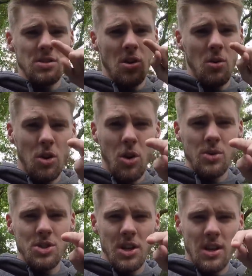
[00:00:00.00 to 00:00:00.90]
so I'll go and
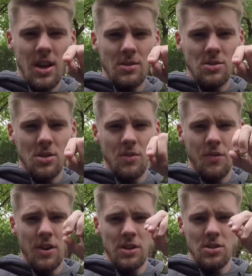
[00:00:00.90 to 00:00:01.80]
check now. So
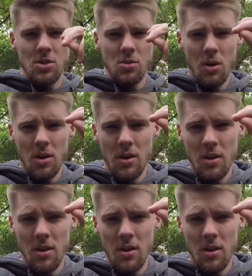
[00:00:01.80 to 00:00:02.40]
3, 2, 1,